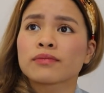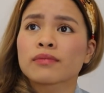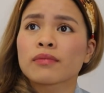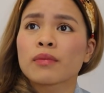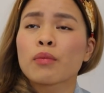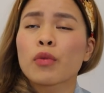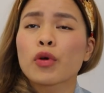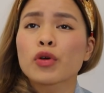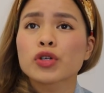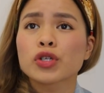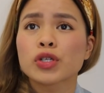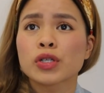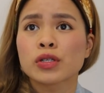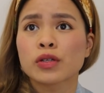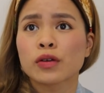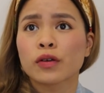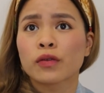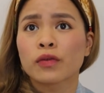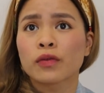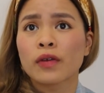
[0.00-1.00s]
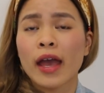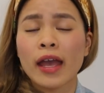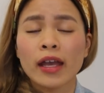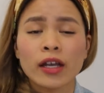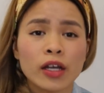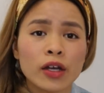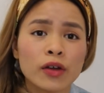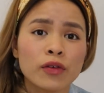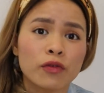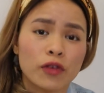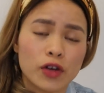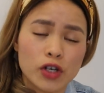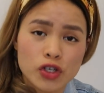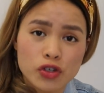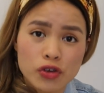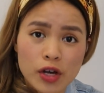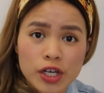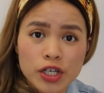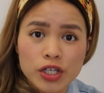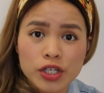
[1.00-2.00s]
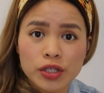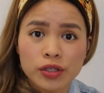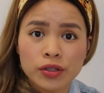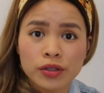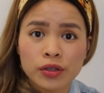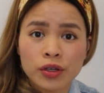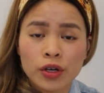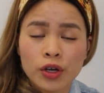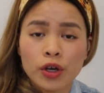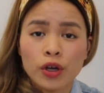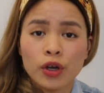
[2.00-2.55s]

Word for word: emotions of anger and frustration,